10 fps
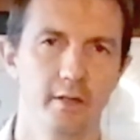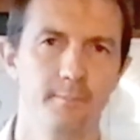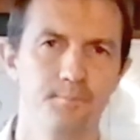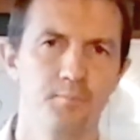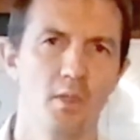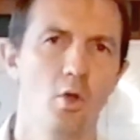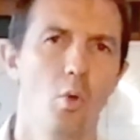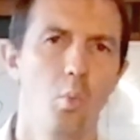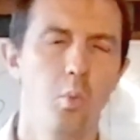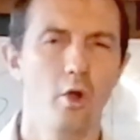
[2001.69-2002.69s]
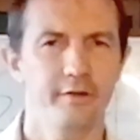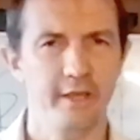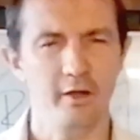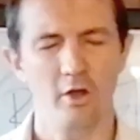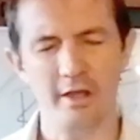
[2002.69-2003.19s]
Yeah.
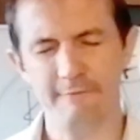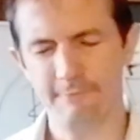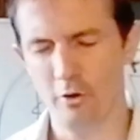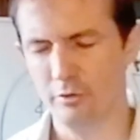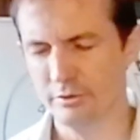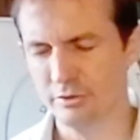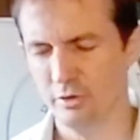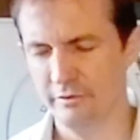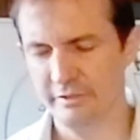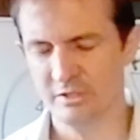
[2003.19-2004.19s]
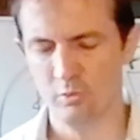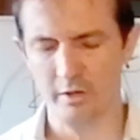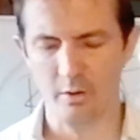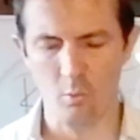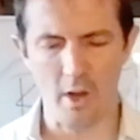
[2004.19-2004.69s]
What can I focus on
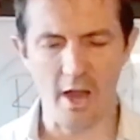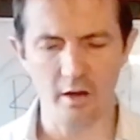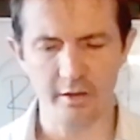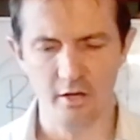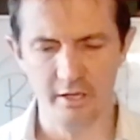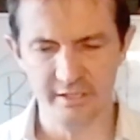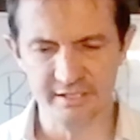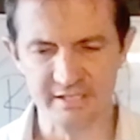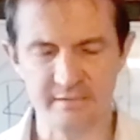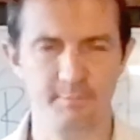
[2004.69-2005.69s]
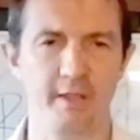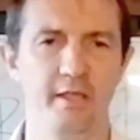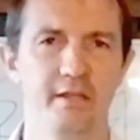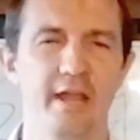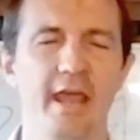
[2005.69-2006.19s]
this week? How can I
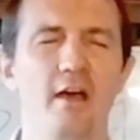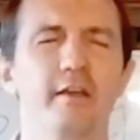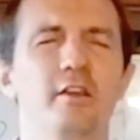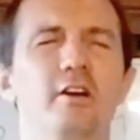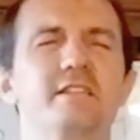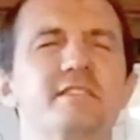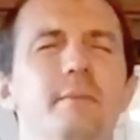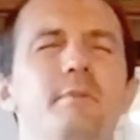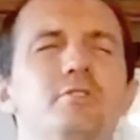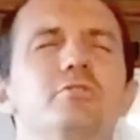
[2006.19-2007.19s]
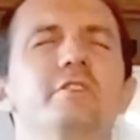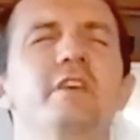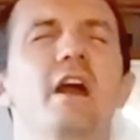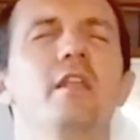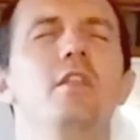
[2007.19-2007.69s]
expand? How can I step into
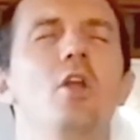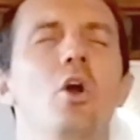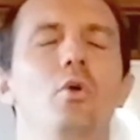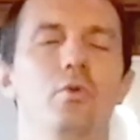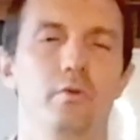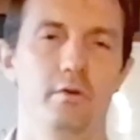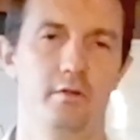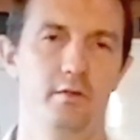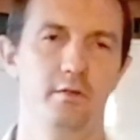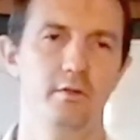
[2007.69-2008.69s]
the unknown?